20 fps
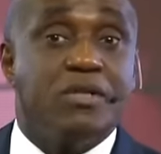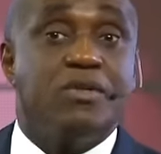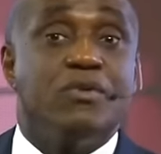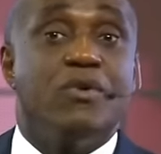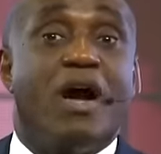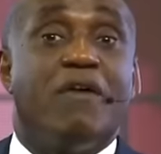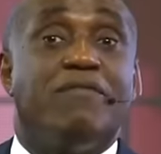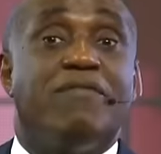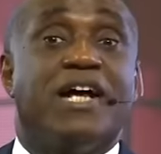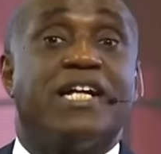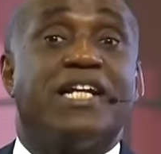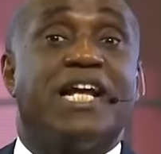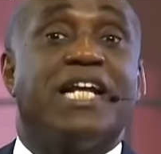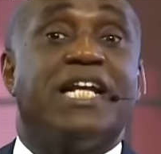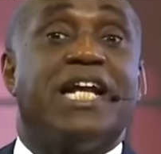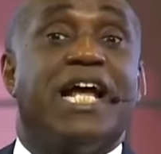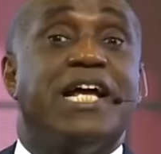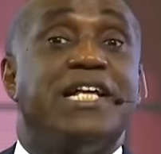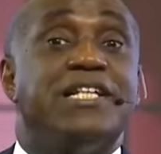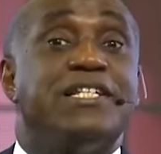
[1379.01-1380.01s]
You have
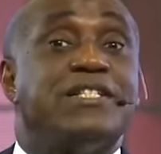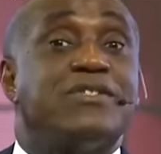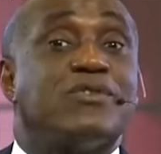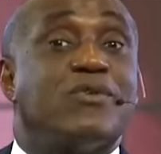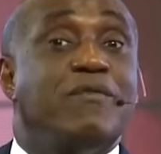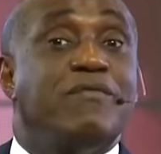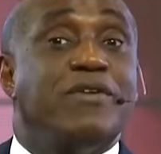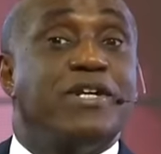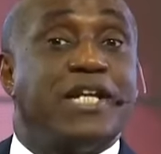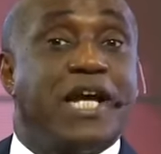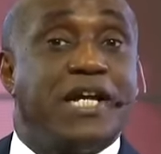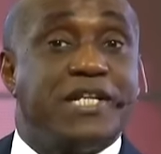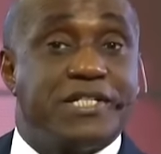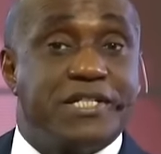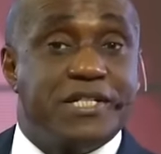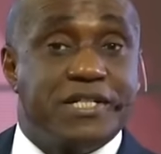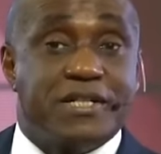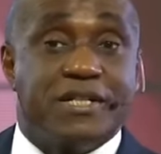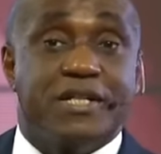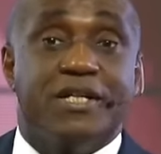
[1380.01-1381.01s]
analyzed
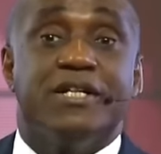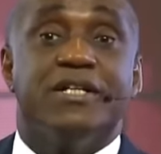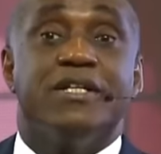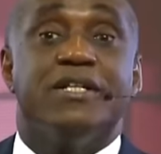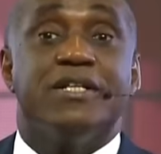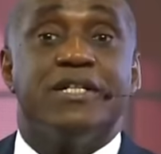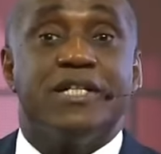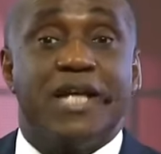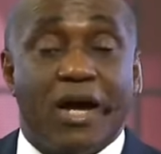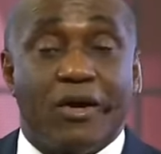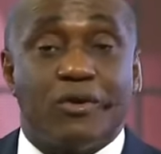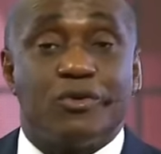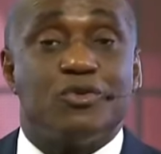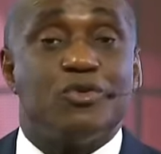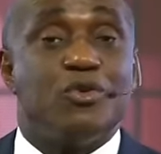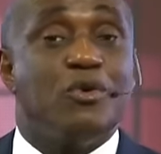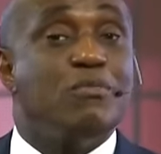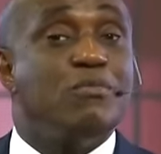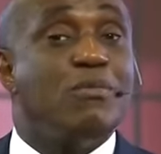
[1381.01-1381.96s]
COVID-19. Now, too